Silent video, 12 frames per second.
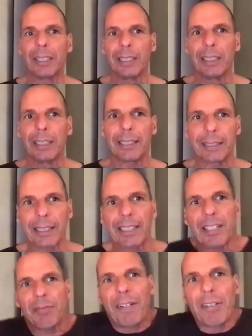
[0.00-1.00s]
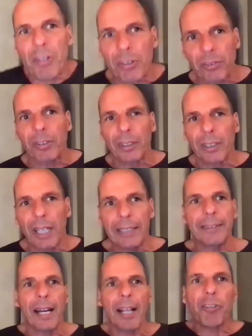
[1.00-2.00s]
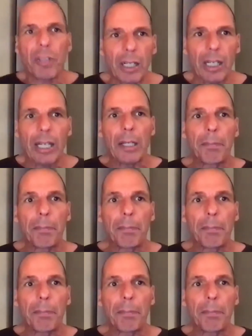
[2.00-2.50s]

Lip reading: that it is efficient and rational,